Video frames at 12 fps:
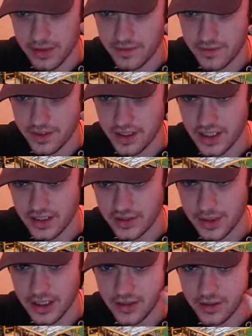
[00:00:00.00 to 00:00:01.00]
Brentford.
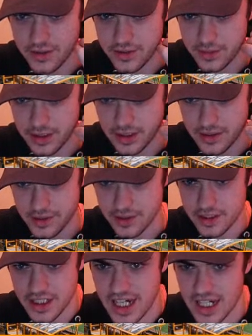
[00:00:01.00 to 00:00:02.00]
Expect Luton to be
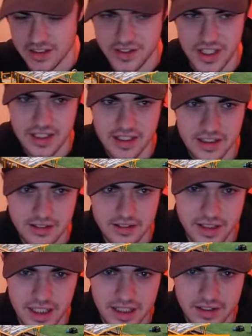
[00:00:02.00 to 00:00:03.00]
given. Yeah, exactly.
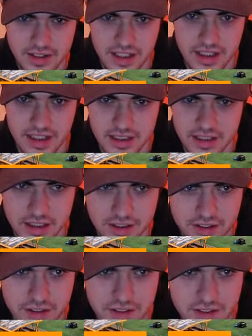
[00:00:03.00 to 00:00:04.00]
Yeah, exactly. And
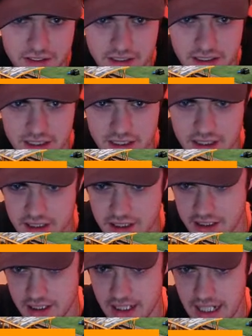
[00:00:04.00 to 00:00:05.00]
that's just
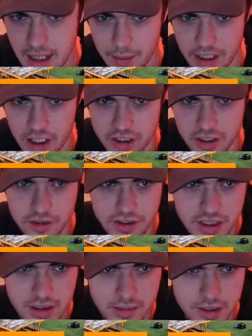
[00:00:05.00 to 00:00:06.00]
how we are
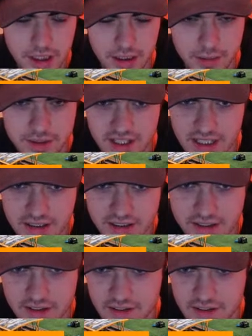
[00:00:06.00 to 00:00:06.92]
usually. We tend